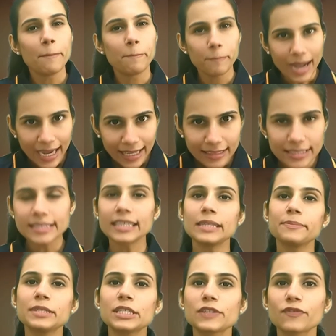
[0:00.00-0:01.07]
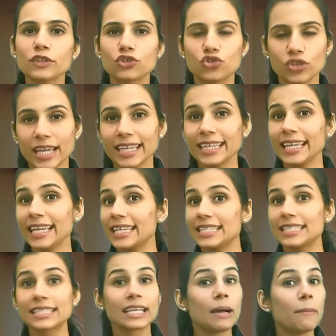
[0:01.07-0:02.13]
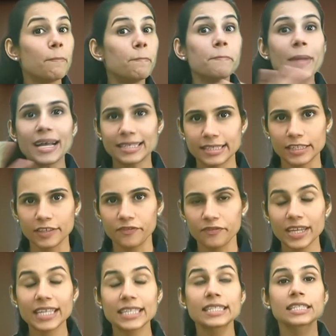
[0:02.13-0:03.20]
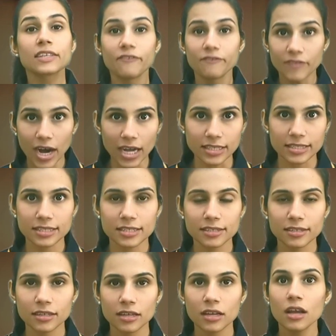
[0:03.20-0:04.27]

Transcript: Math syllabus for JEE is massive, it's vast.